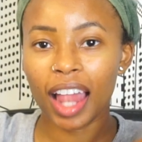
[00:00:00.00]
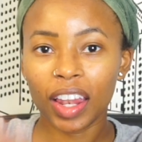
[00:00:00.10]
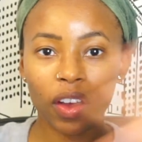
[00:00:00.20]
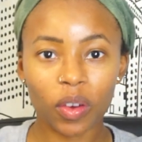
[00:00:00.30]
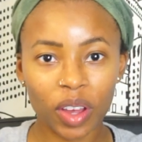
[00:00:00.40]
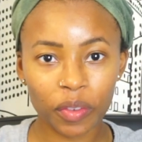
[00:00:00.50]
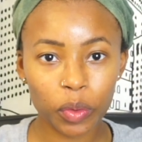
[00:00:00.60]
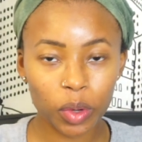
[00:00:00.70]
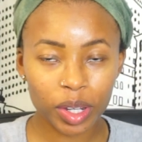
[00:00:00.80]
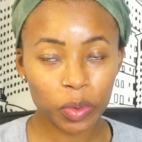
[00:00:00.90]
Hello
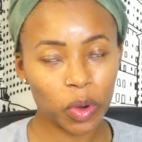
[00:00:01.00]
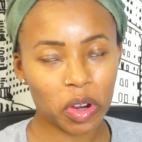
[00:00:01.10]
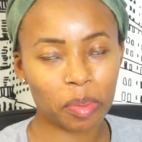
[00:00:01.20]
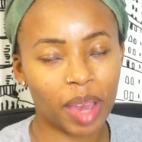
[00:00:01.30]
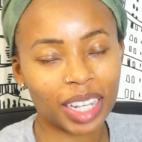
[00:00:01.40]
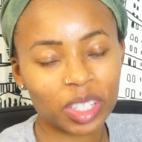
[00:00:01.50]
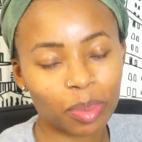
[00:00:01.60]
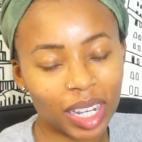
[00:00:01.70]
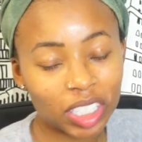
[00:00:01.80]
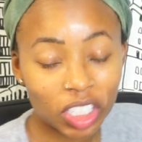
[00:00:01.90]
everyone, welcome back to
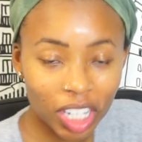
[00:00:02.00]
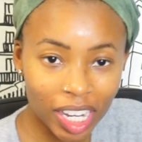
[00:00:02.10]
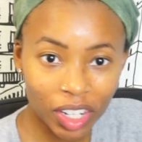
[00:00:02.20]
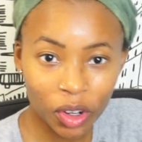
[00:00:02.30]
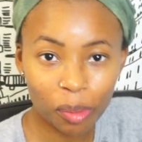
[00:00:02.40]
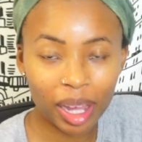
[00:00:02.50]
my channel.